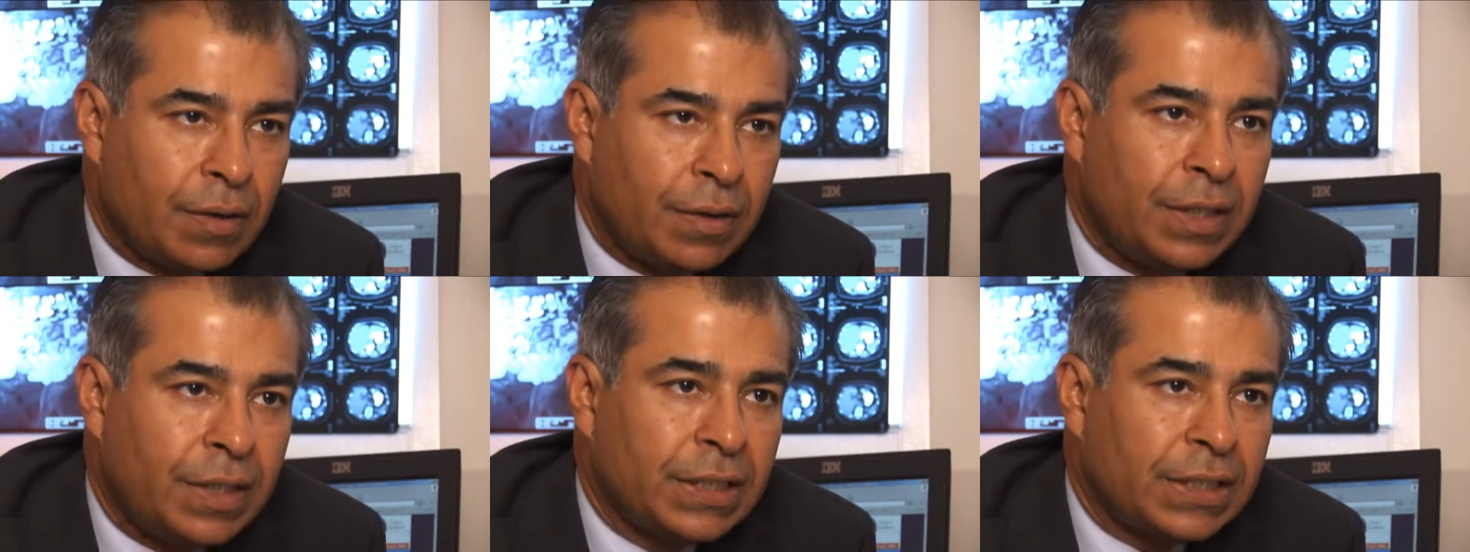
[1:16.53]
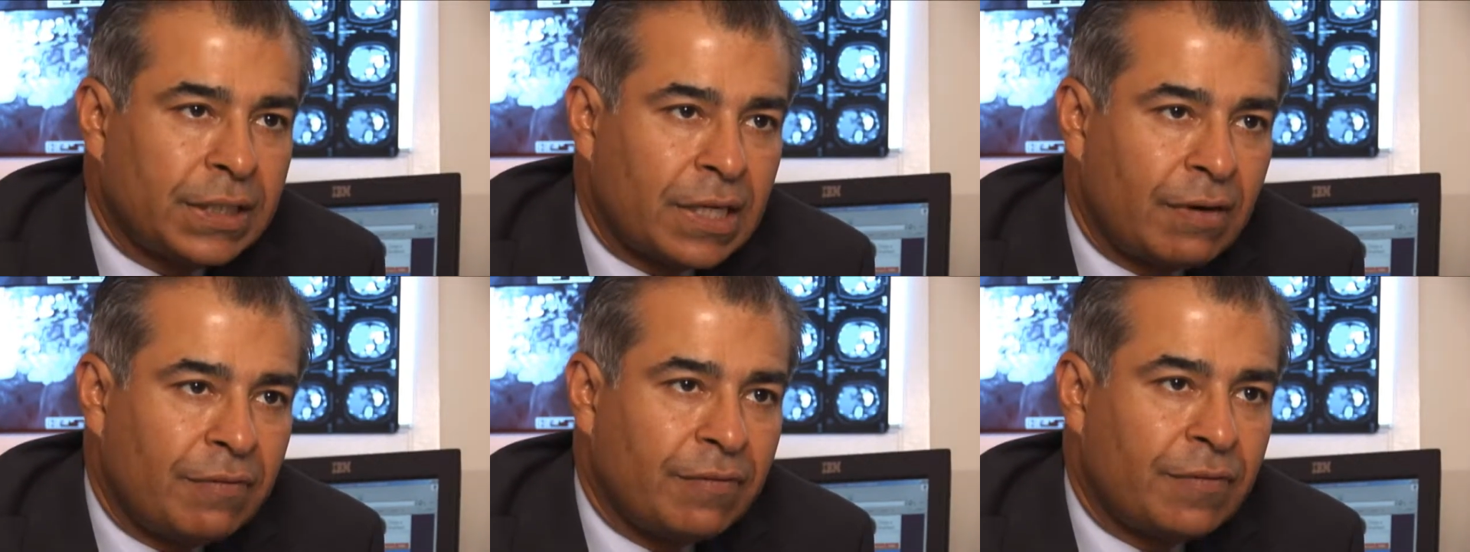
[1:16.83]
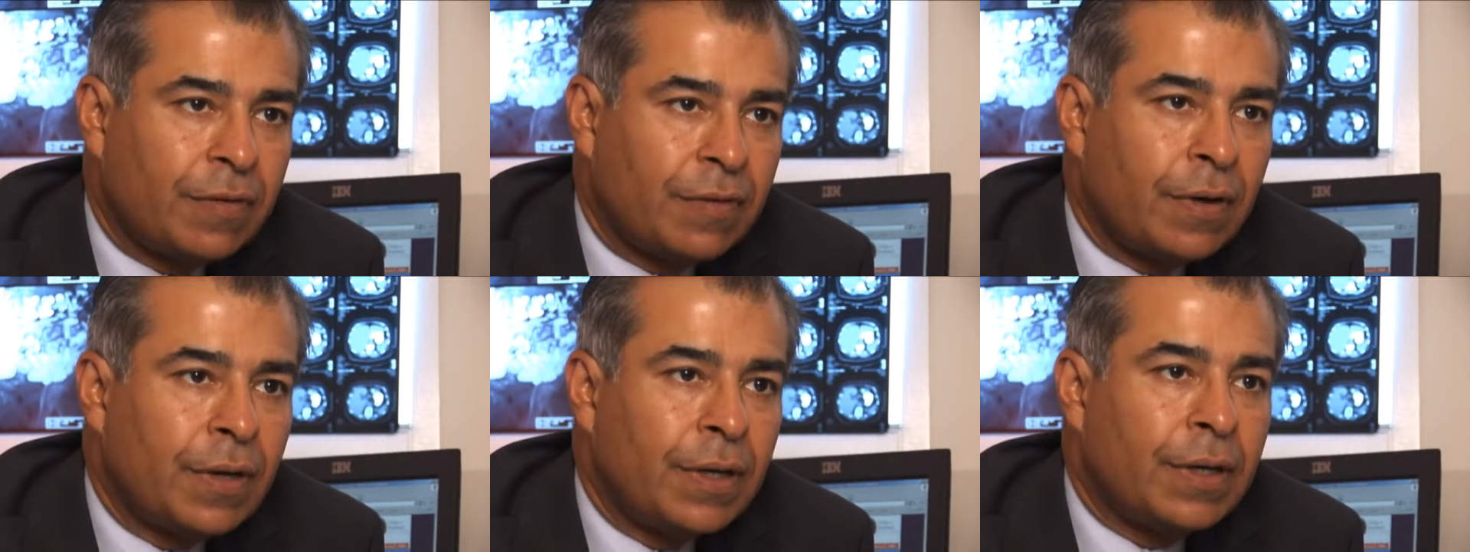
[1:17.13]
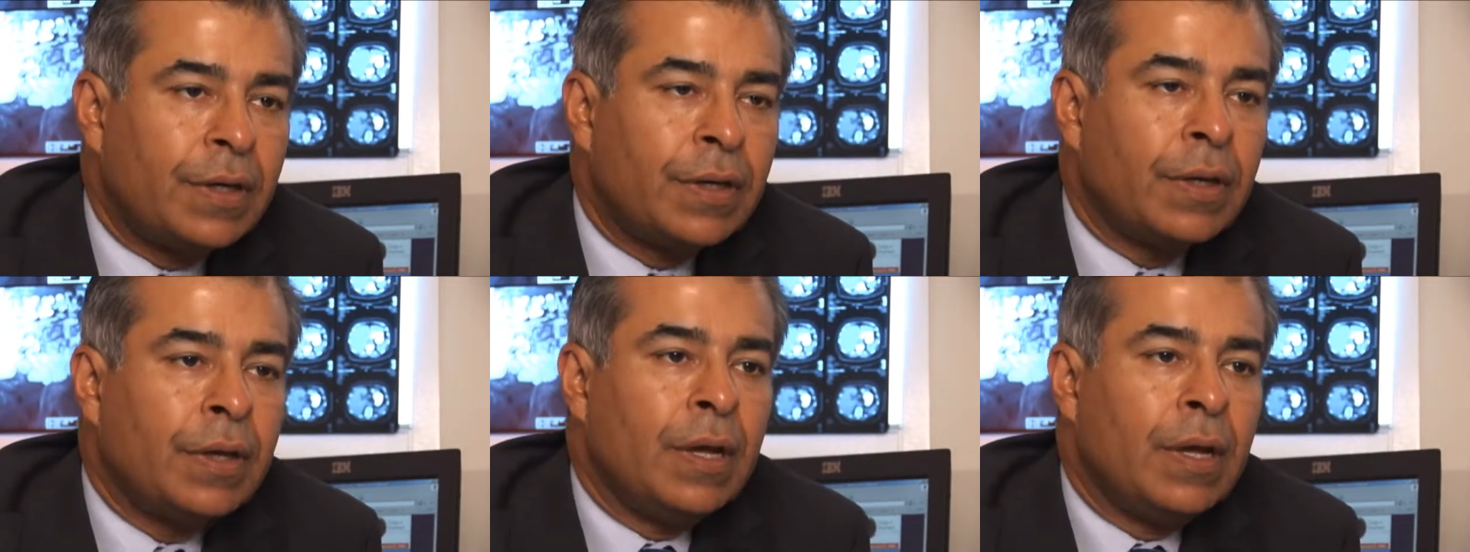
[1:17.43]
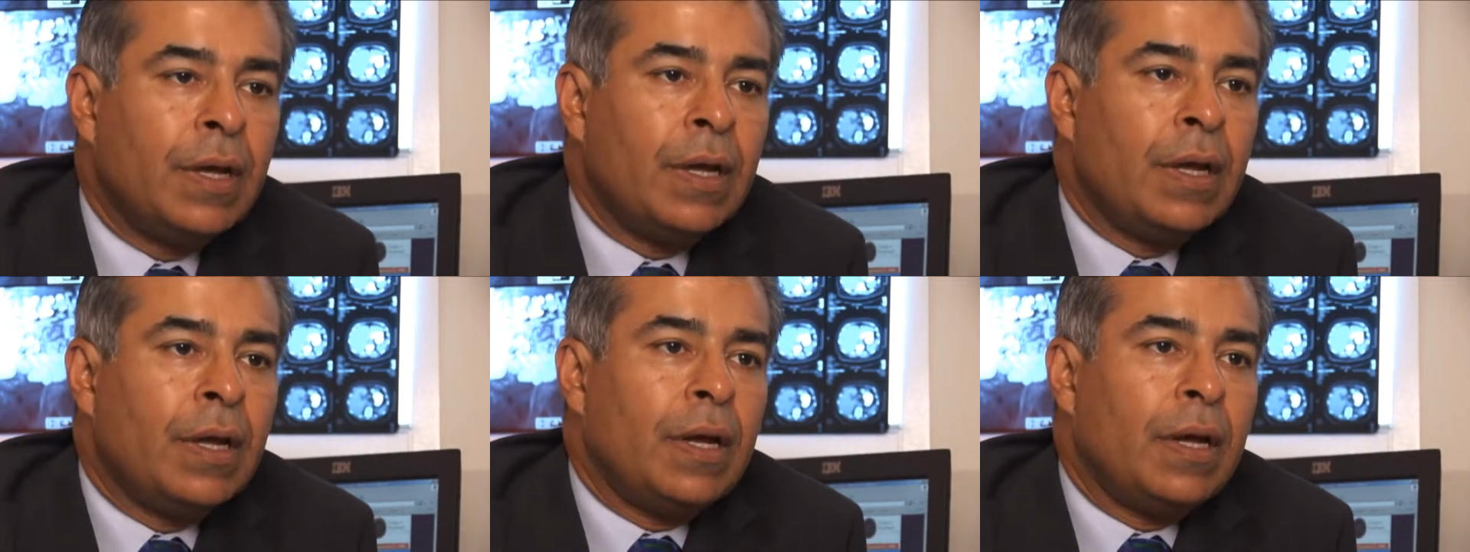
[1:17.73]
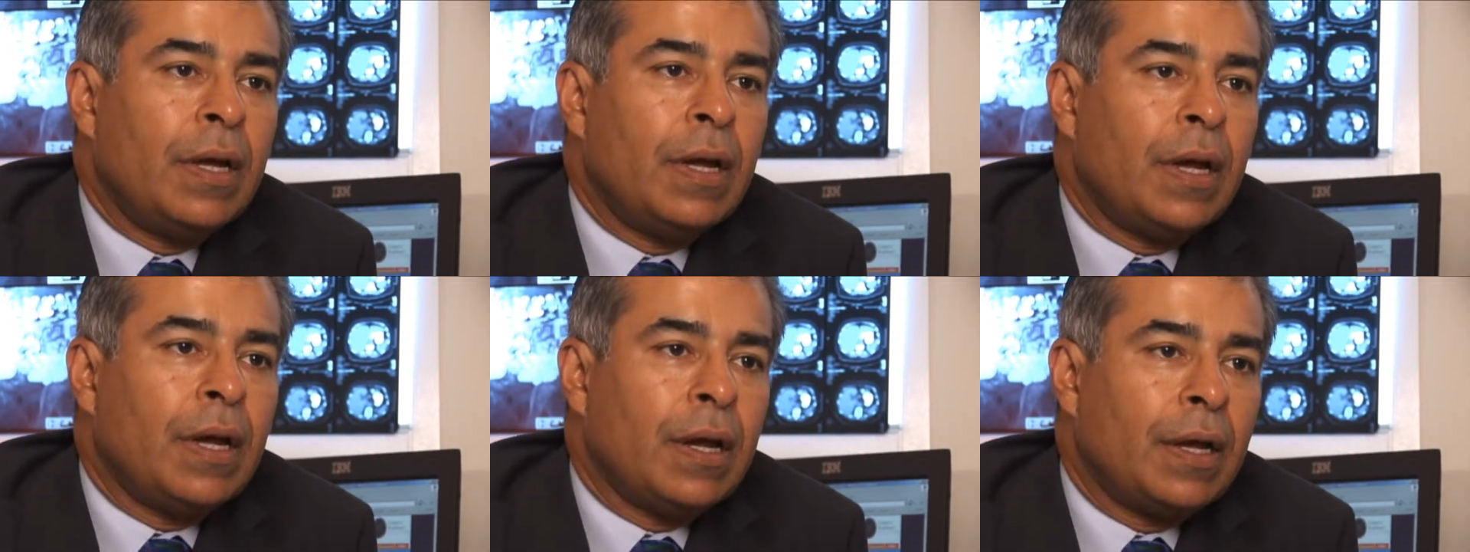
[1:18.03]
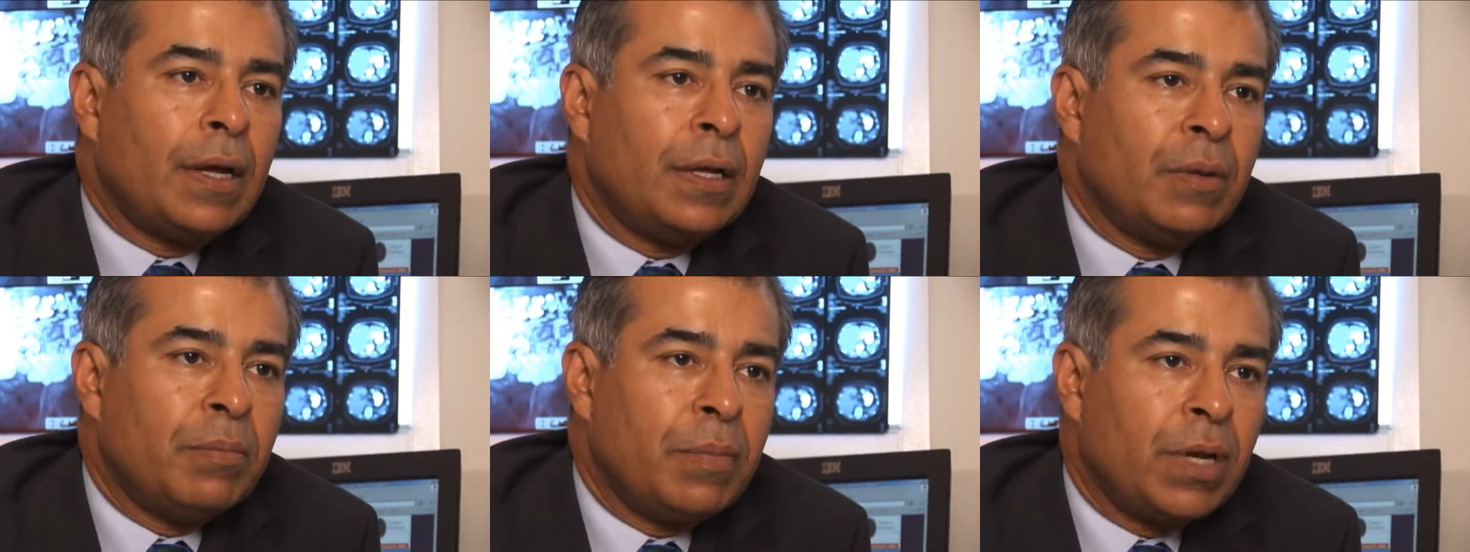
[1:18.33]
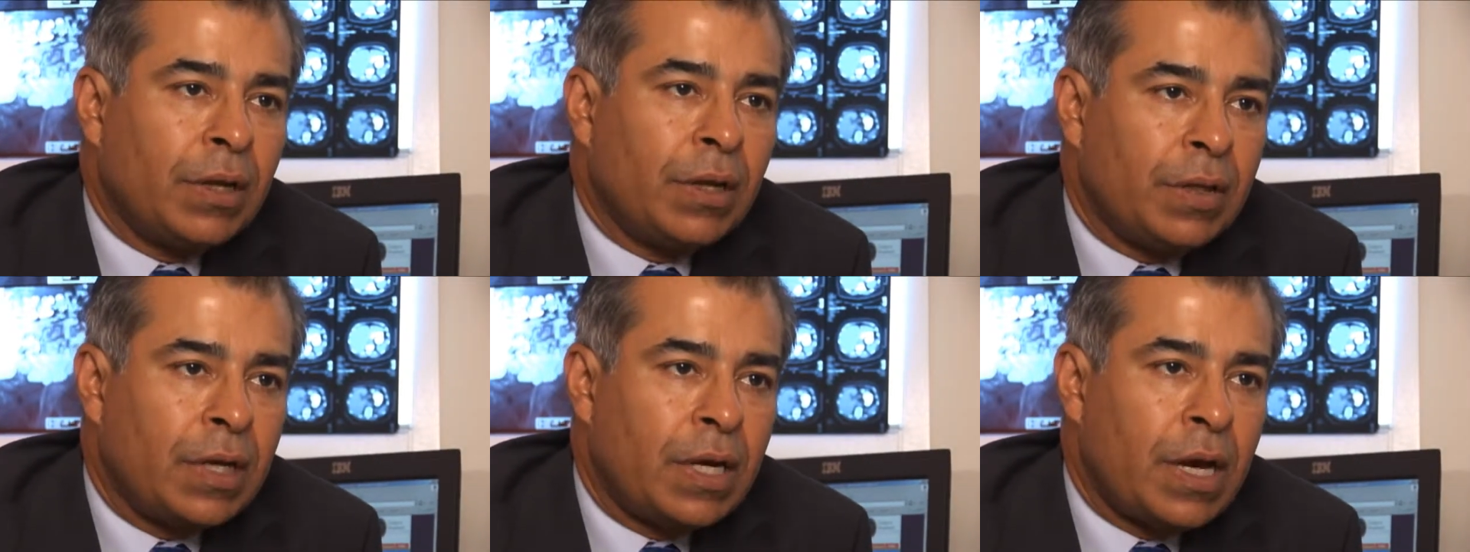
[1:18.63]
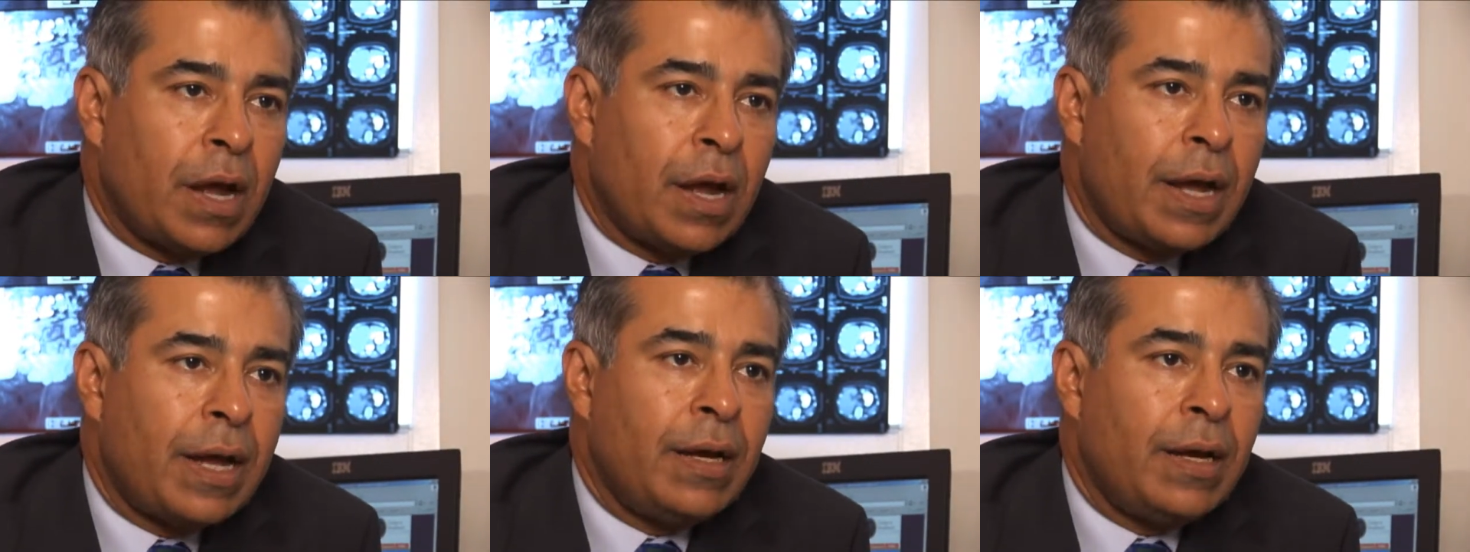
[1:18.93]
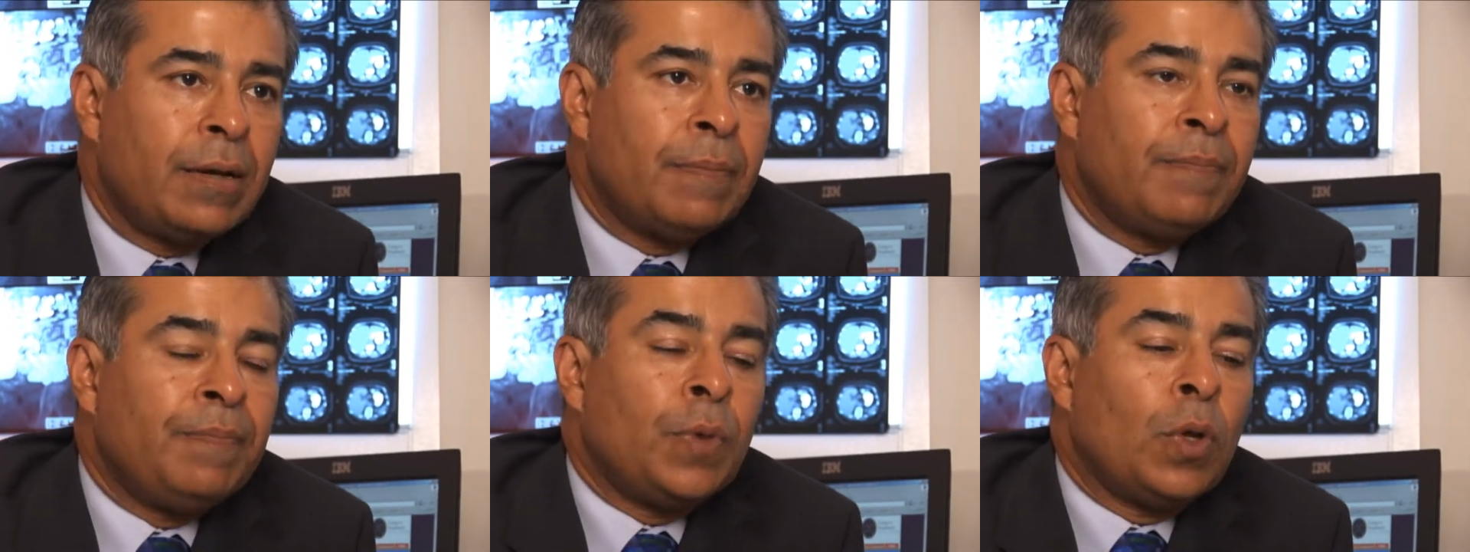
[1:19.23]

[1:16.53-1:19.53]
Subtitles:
discomfort in the middle of the night,